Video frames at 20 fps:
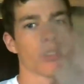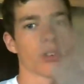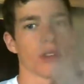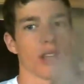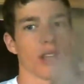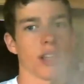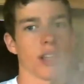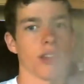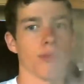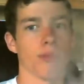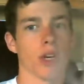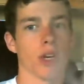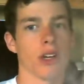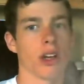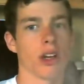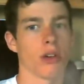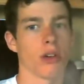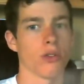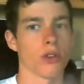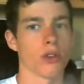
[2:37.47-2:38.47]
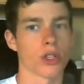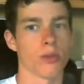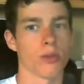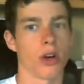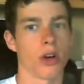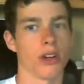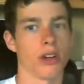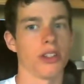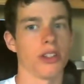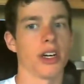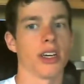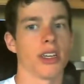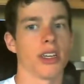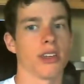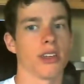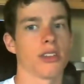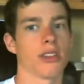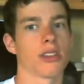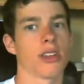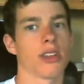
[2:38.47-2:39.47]
So yeah, they burn down to a small
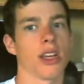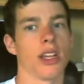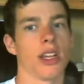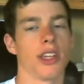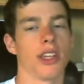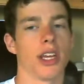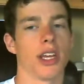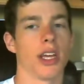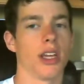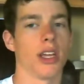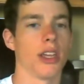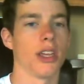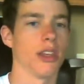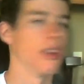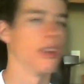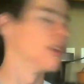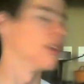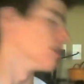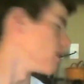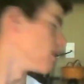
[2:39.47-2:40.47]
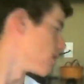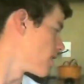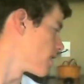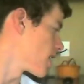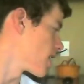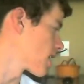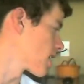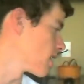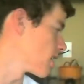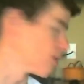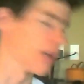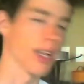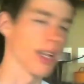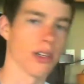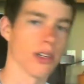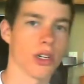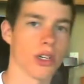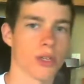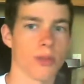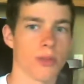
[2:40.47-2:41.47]
dice, and then that kind of
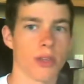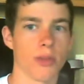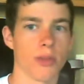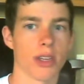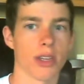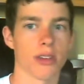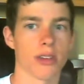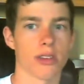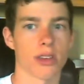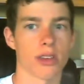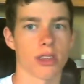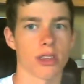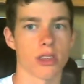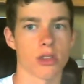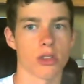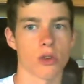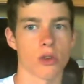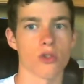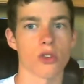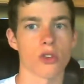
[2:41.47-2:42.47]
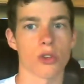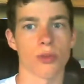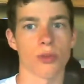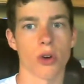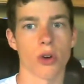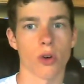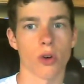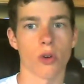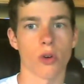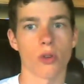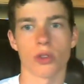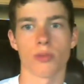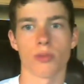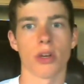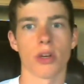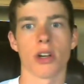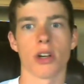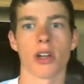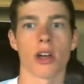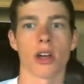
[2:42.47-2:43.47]
bothers me because like the social smoke holes
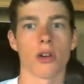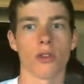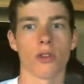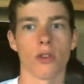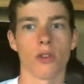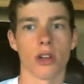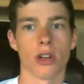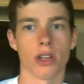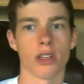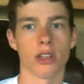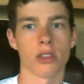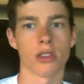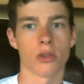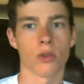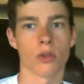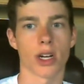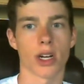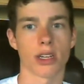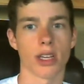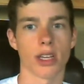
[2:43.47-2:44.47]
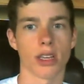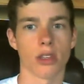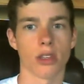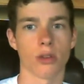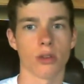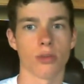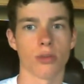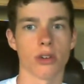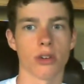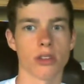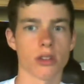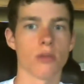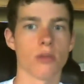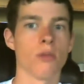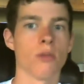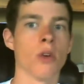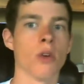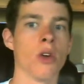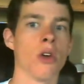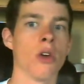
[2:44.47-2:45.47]
burn down to a nice rectangular
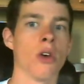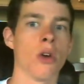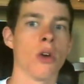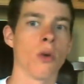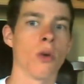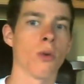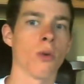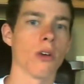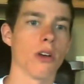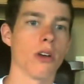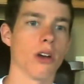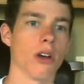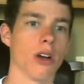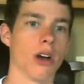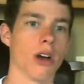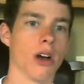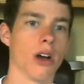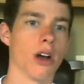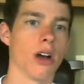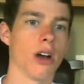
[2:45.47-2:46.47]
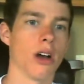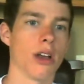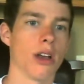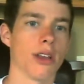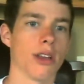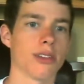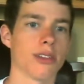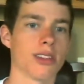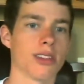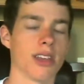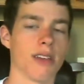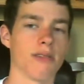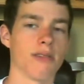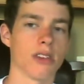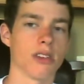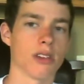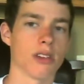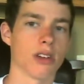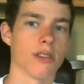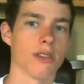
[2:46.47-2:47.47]
prism where it
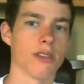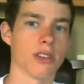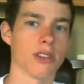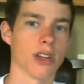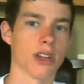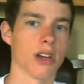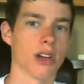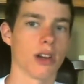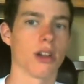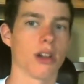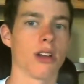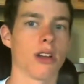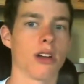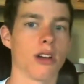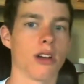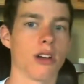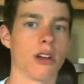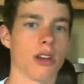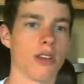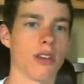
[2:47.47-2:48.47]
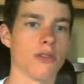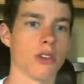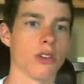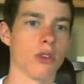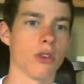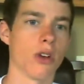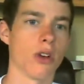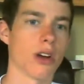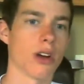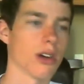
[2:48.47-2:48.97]
saves the surface area and gives you a